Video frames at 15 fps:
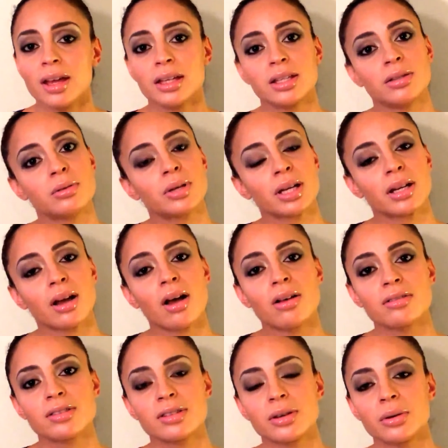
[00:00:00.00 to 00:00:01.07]
You can
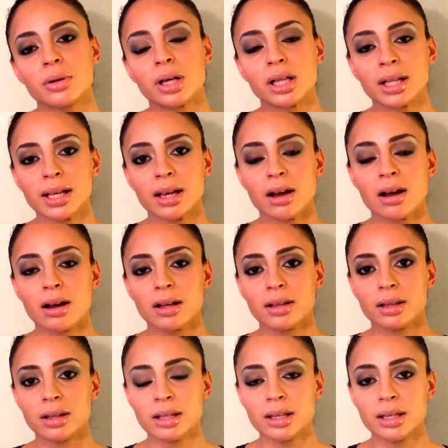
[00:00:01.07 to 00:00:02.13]
also click
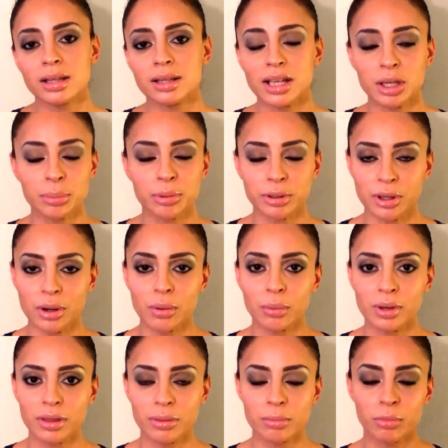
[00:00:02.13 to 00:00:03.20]
on the link below
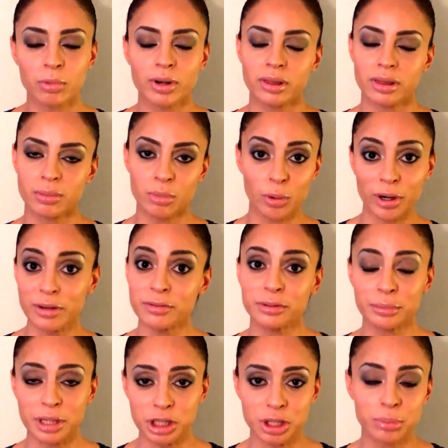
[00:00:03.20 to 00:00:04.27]
with more
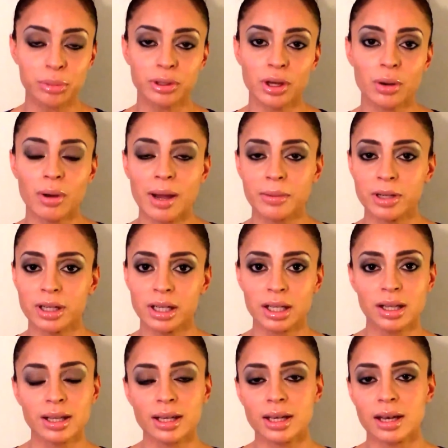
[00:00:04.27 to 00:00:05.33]
information below. I'm going to
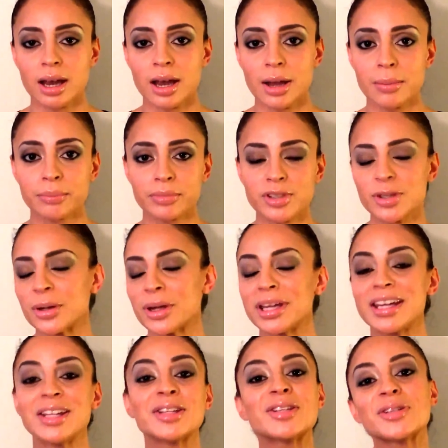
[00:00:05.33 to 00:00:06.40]
click,
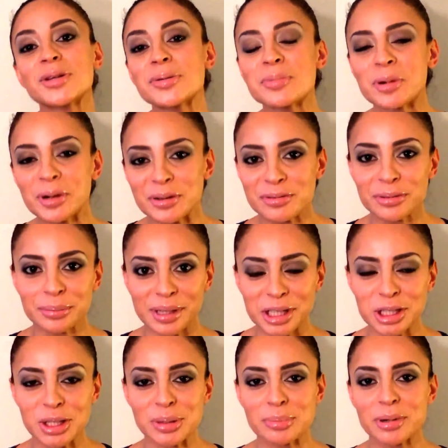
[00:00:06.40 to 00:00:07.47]
insert more
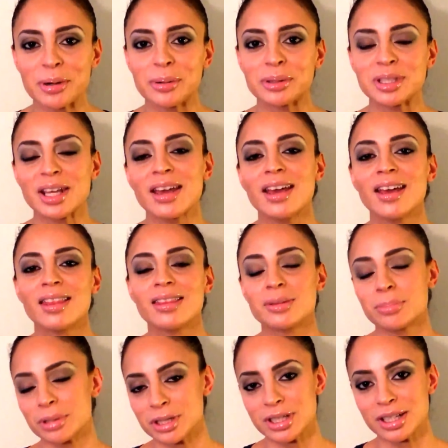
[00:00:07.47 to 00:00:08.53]
information about the
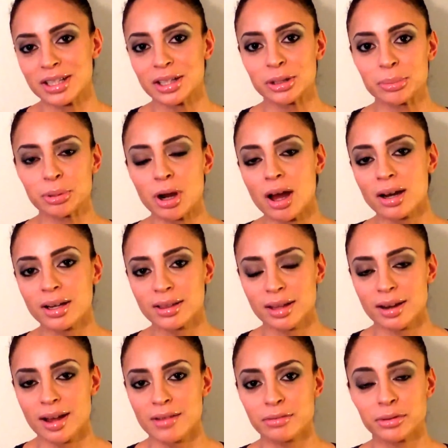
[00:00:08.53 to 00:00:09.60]
particular product
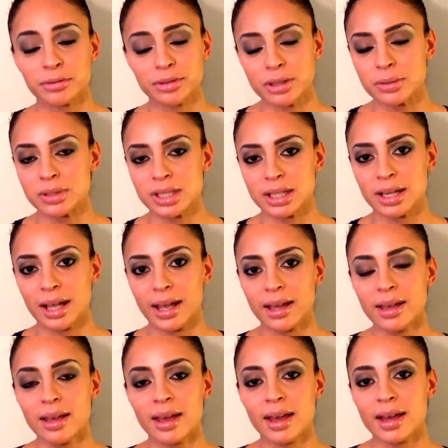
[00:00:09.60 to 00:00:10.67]
that I've reviewed
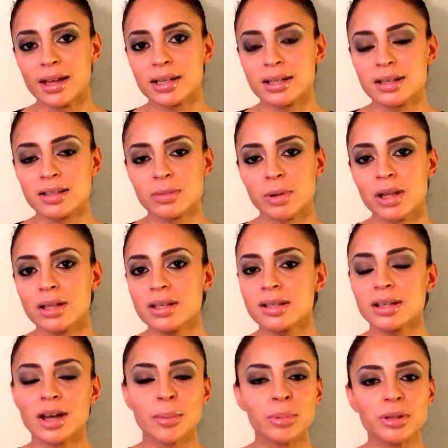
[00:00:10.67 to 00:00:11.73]
today, and as well as a
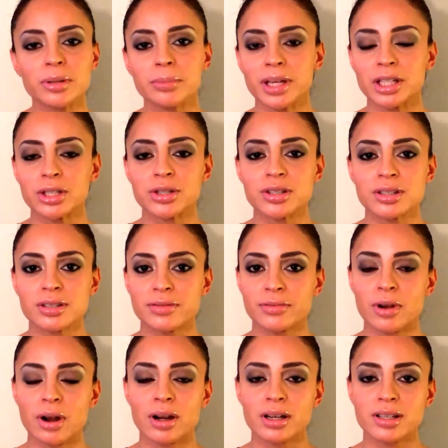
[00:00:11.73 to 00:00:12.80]
couple of pictures as
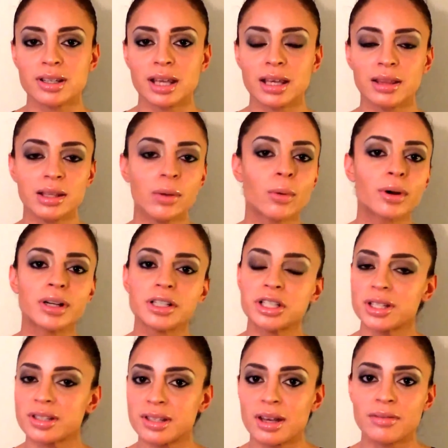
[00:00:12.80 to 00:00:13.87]
far as like the
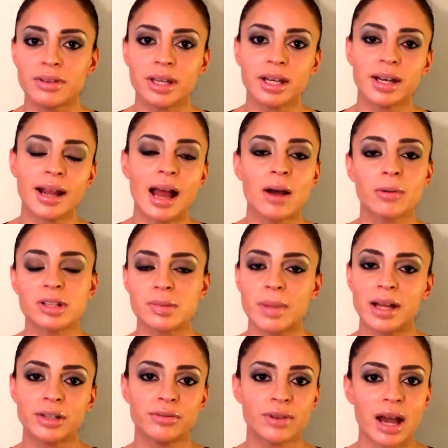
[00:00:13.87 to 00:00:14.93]
origins of it and how it's
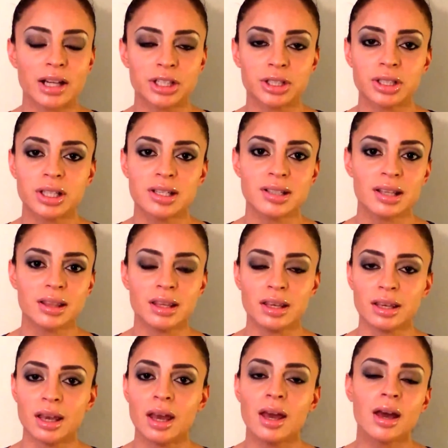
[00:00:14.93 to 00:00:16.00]
manufactured, because I
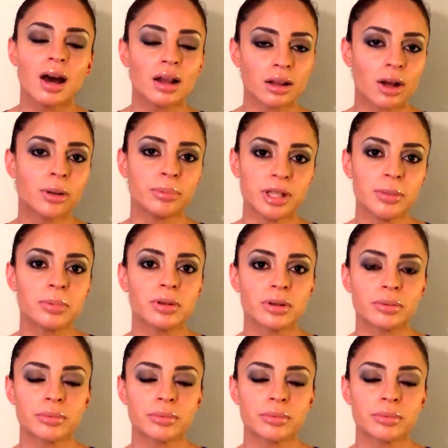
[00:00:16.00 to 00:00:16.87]
think a lot of people